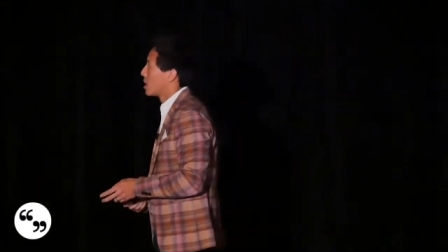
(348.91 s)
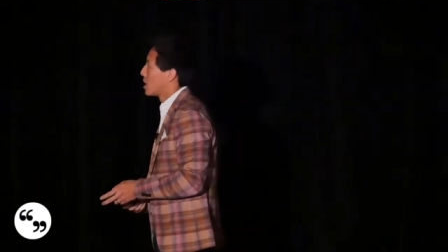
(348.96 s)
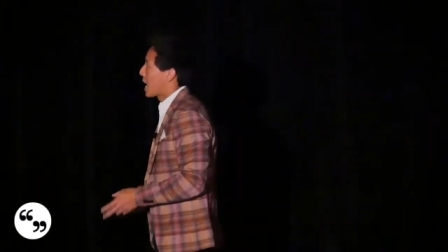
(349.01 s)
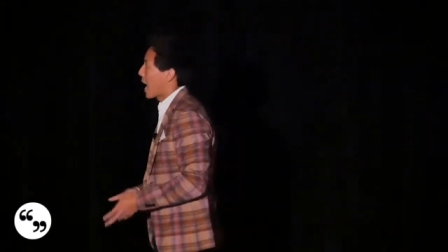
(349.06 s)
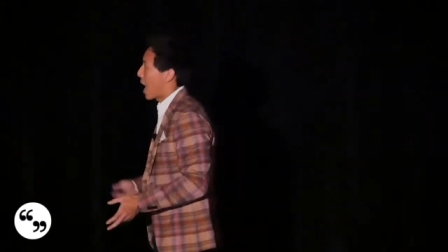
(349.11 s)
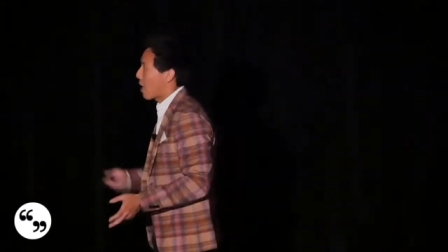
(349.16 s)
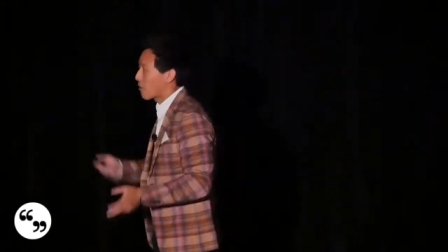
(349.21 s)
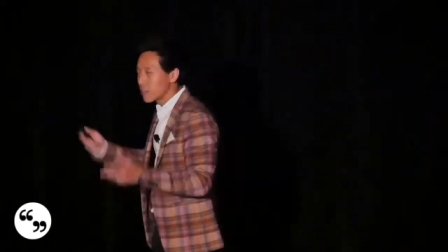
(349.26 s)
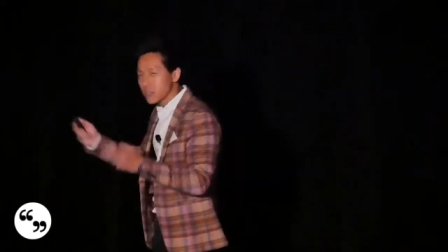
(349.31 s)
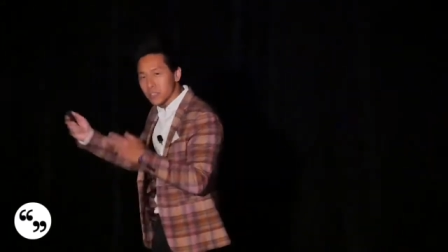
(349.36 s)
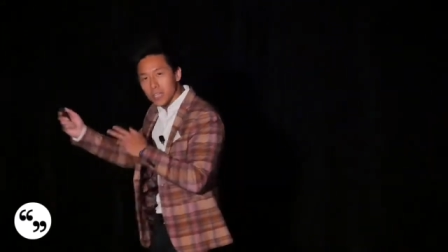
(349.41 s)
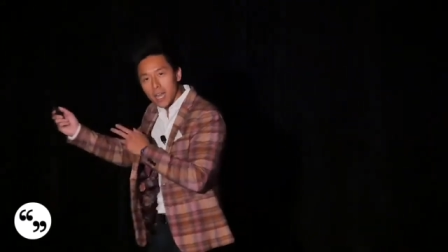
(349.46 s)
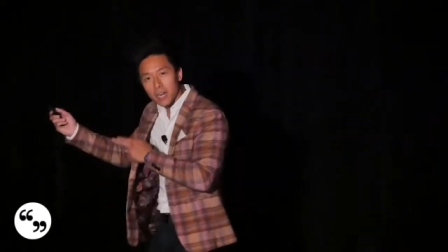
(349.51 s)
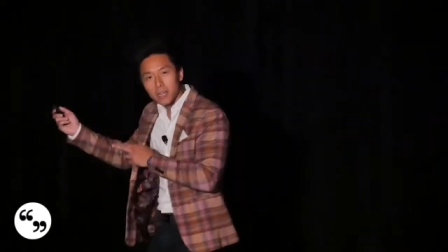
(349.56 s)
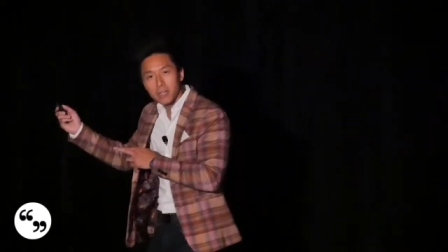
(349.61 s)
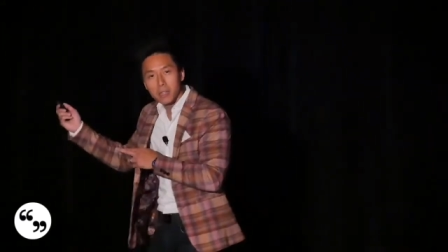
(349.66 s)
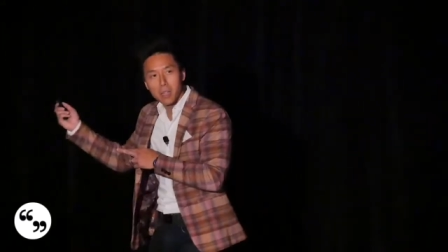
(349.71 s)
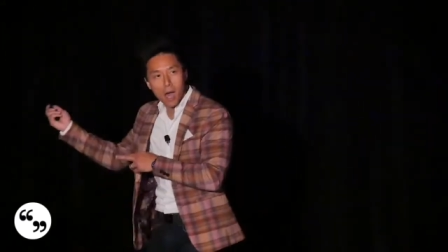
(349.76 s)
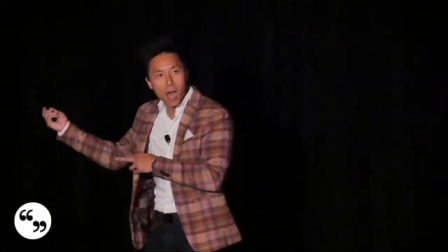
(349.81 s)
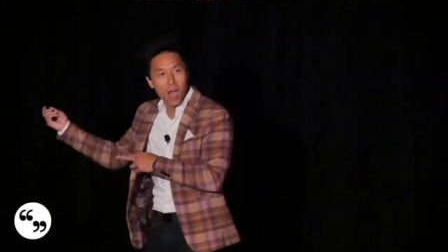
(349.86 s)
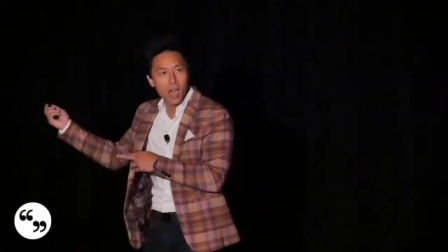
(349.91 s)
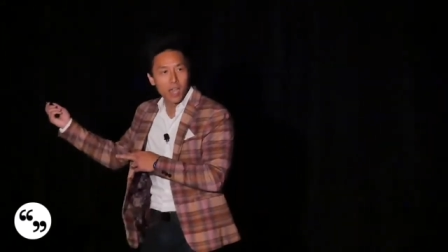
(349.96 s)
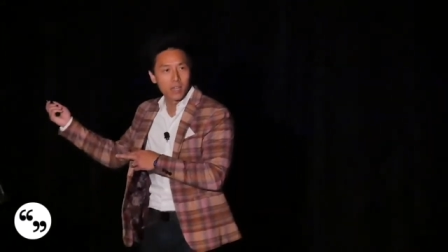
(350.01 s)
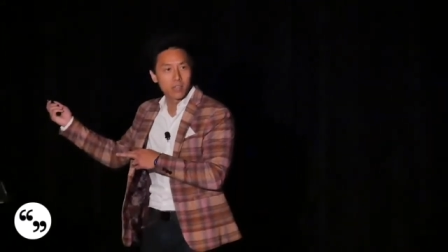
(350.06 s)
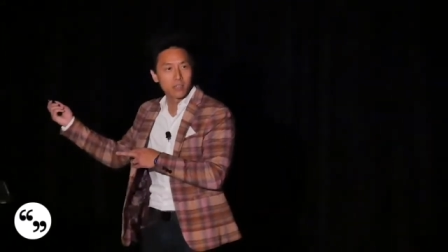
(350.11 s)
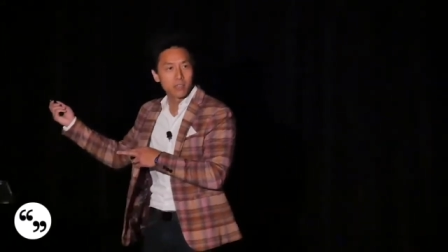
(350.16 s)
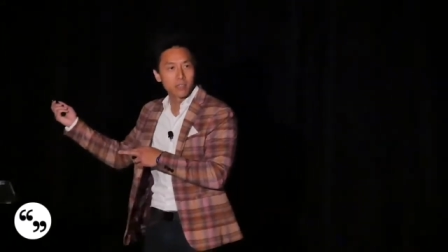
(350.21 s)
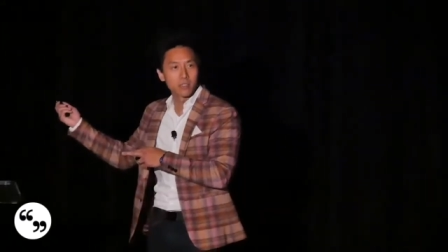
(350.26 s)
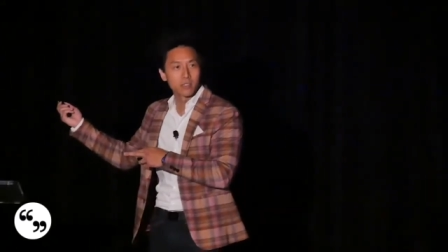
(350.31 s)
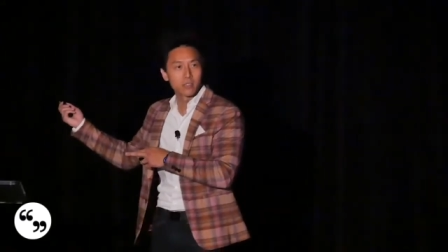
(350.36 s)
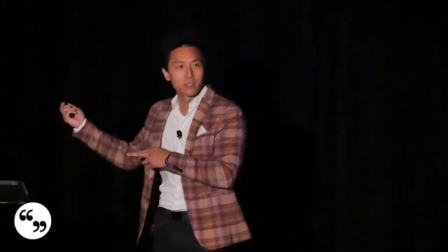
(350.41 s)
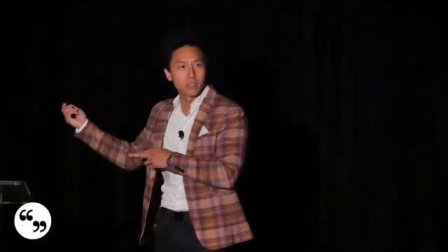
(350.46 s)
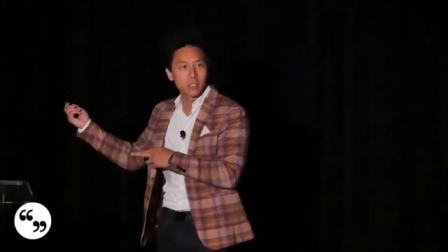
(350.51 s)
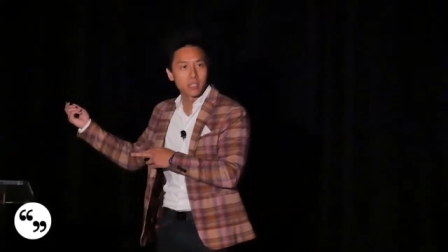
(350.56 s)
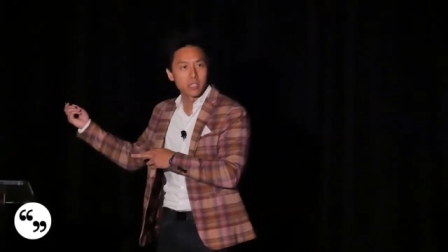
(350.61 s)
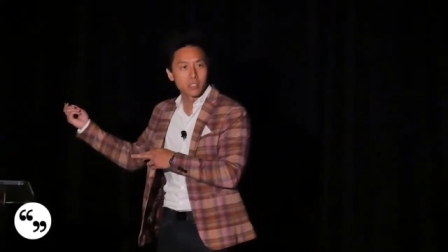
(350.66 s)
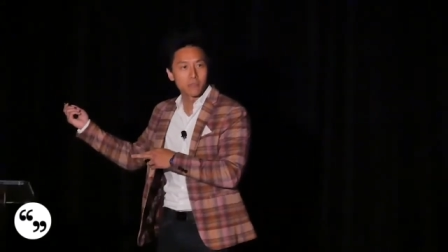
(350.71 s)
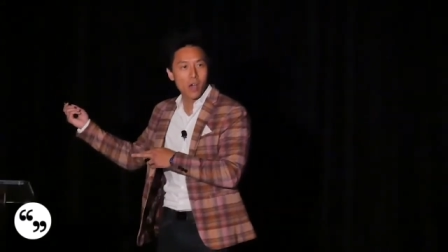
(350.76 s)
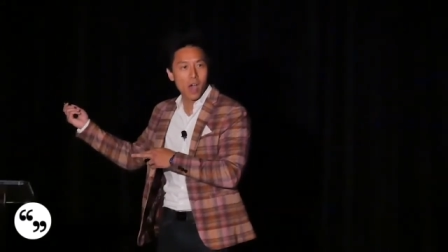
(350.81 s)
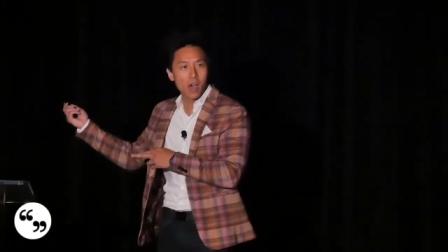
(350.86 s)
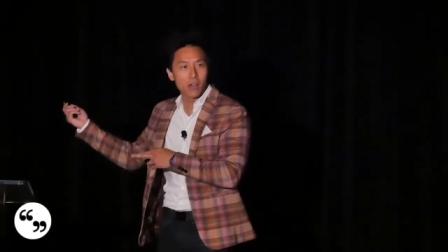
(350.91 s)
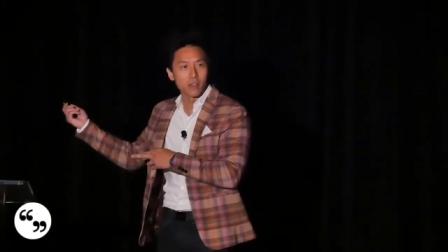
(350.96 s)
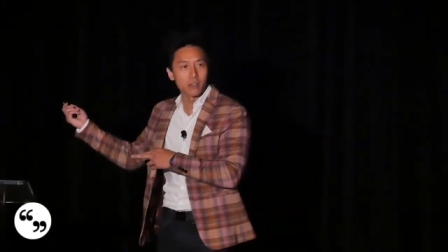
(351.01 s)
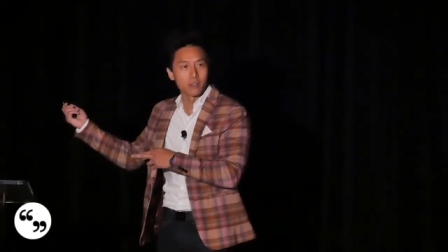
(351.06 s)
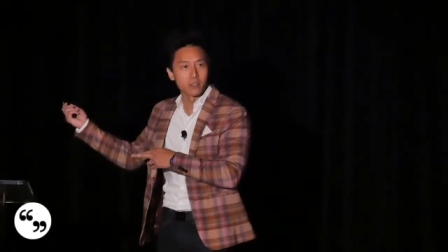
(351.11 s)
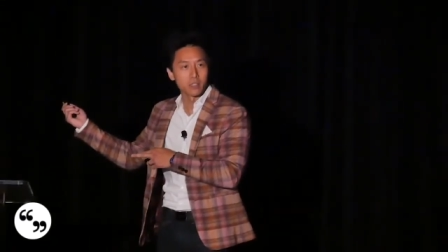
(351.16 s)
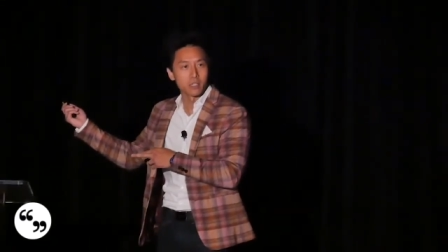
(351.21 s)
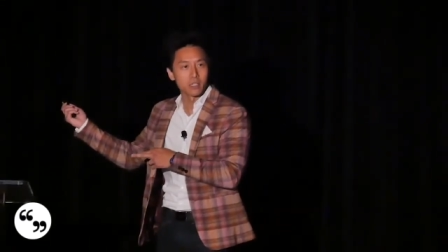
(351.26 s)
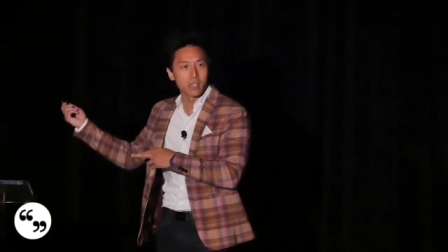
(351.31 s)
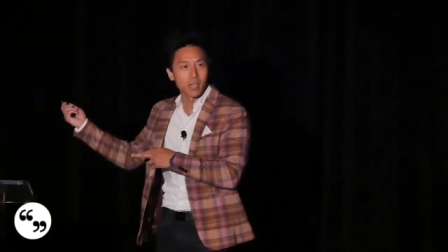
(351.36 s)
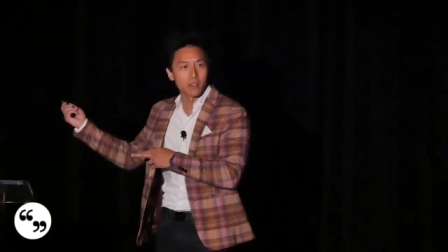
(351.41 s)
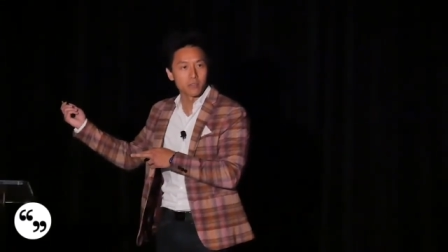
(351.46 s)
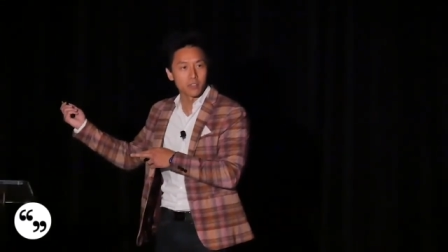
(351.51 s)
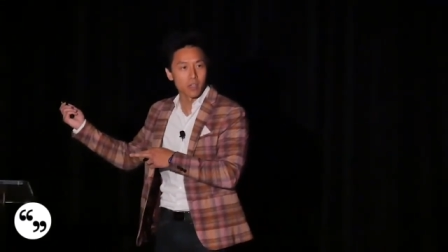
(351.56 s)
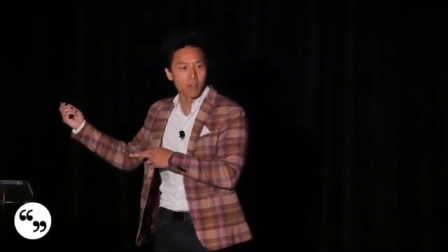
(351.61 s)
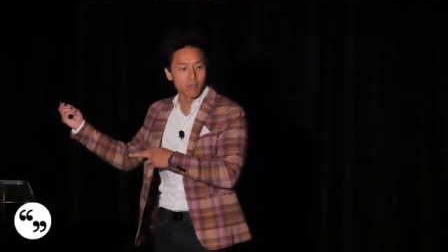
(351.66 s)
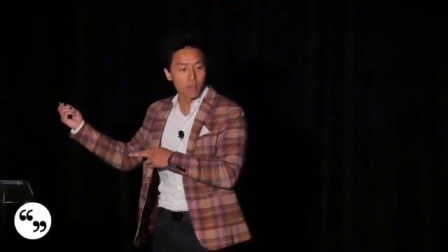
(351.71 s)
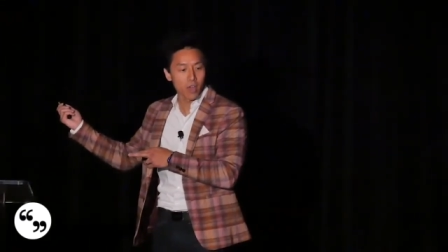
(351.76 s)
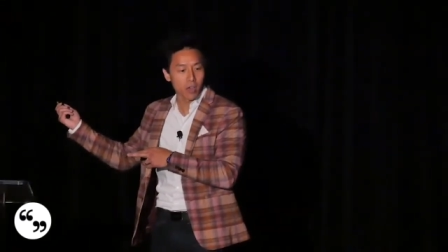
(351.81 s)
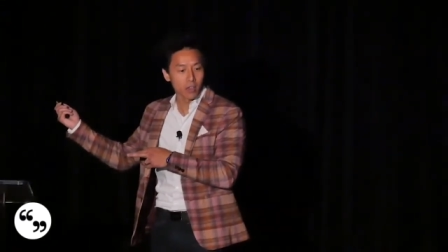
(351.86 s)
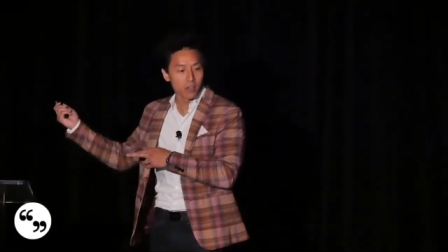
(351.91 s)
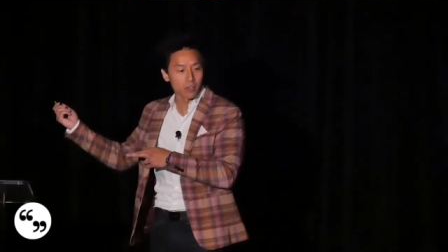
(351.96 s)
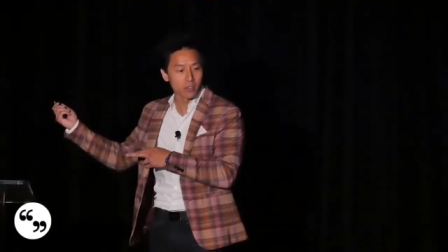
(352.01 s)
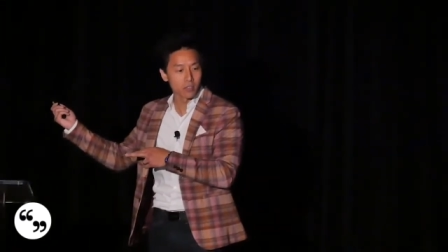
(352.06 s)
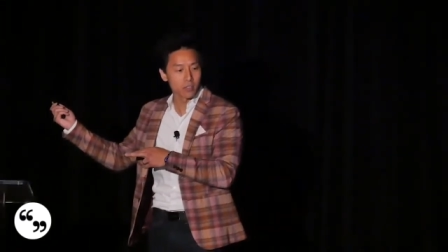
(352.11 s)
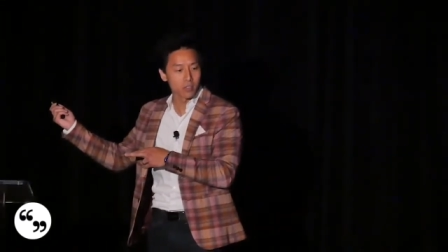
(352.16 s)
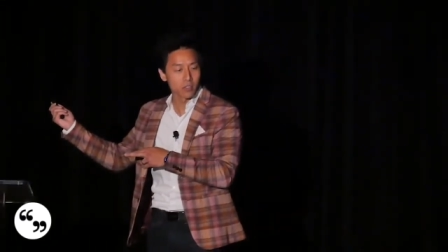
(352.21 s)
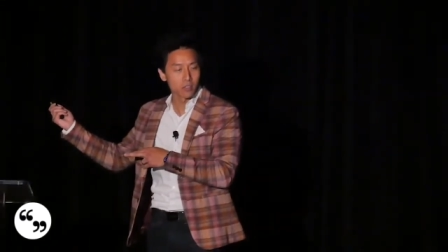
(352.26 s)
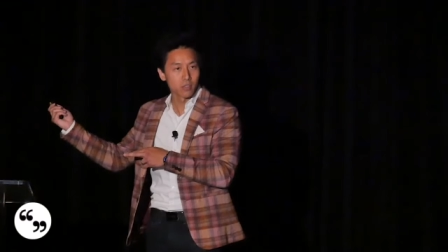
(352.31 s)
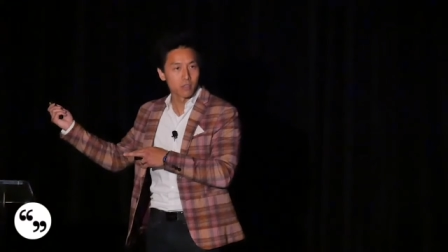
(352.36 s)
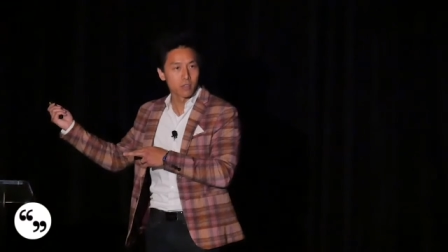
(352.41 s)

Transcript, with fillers: How does that align to these values, these lifestyle values?